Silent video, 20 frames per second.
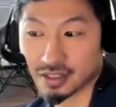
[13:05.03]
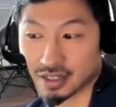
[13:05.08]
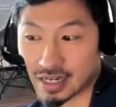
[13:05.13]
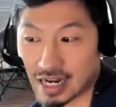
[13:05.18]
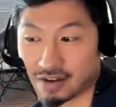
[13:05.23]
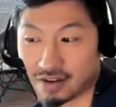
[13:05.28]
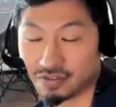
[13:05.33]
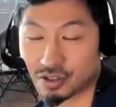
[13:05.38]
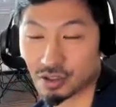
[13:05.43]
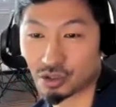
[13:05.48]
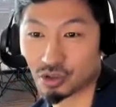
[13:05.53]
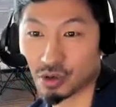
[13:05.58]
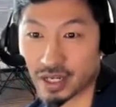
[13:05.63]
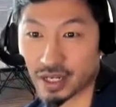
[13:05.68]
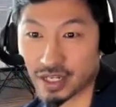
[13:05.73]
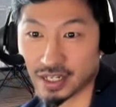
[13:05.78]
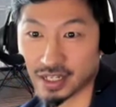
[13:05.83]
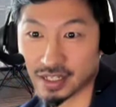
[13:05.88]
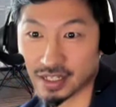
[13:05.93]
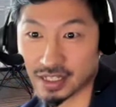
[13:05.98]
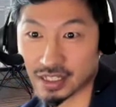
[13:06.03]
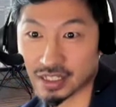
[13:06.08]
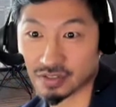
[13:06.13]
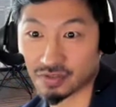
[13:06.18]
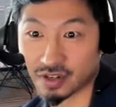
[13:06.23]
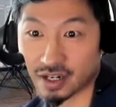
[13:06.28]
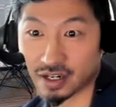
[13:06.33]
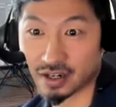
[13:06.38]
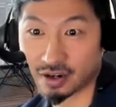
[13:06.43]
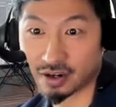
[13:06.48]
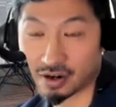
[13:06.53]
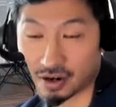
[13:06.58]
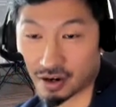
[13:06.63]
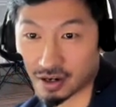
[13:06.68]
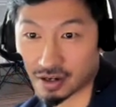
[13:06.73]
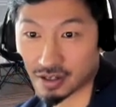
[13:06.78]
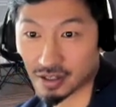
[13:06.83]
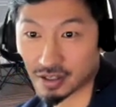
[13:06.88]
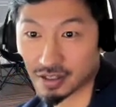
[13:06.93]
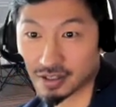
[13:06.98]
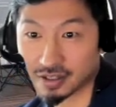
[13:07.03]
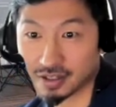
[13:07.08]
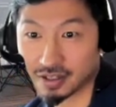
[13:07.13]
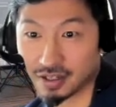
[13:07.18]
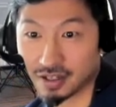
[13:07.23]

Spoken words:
after training is very hard